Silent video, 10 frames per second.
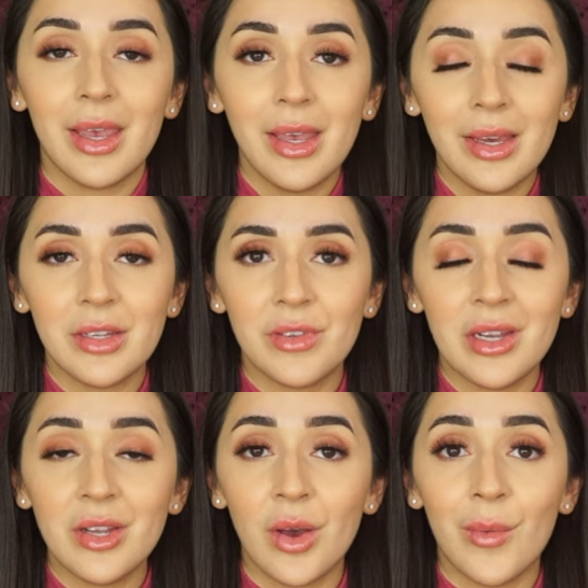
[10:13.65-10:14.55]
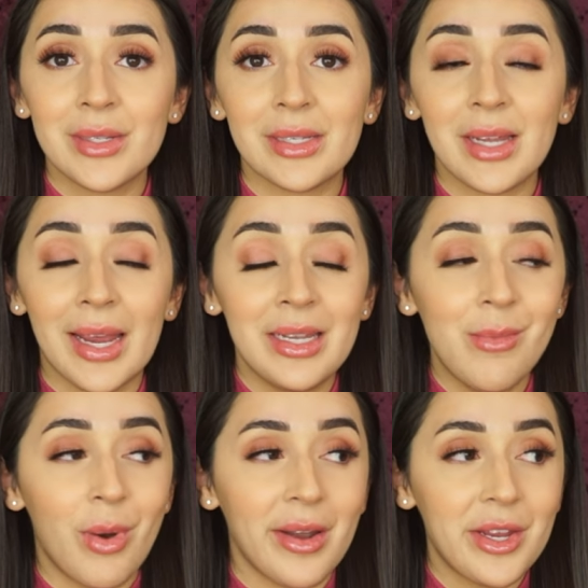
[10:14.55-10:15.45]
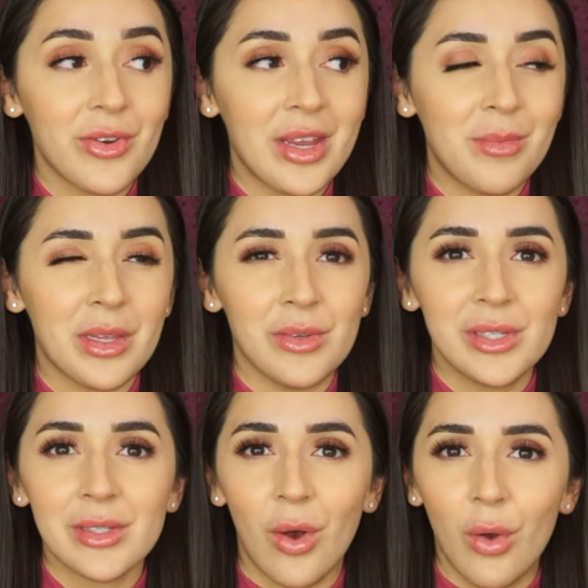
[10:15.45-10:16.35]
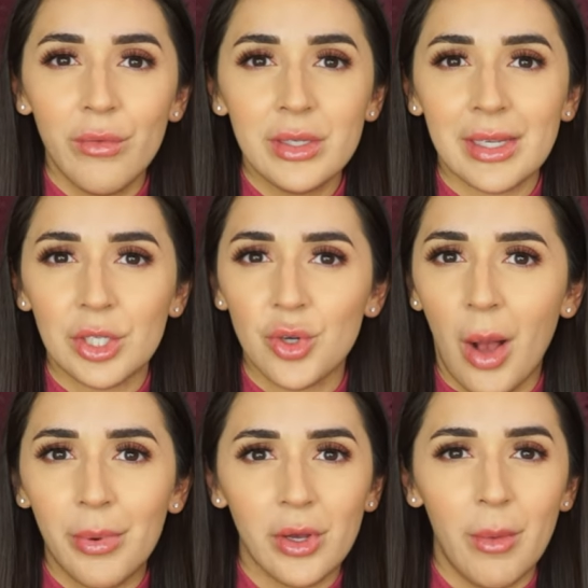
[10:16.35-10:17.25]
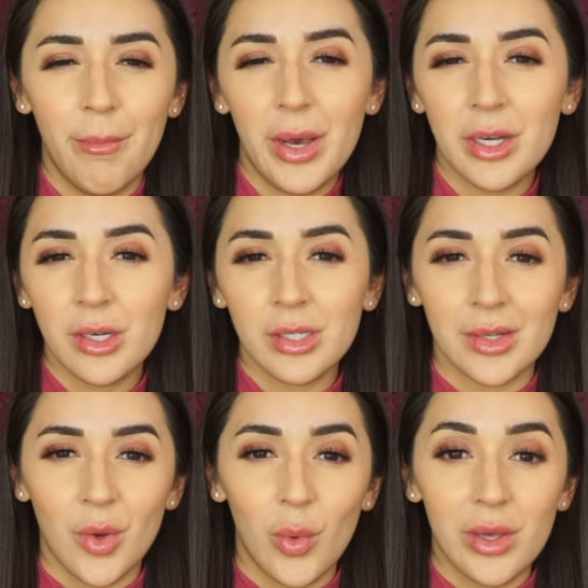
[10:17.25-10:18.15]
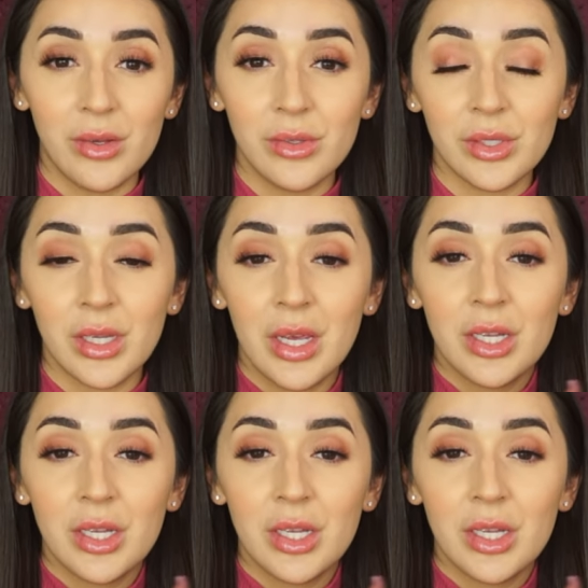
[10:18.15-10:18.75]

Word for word: and if you didn't know, it's a tightening body cream that uses all of these like tropical butters and oils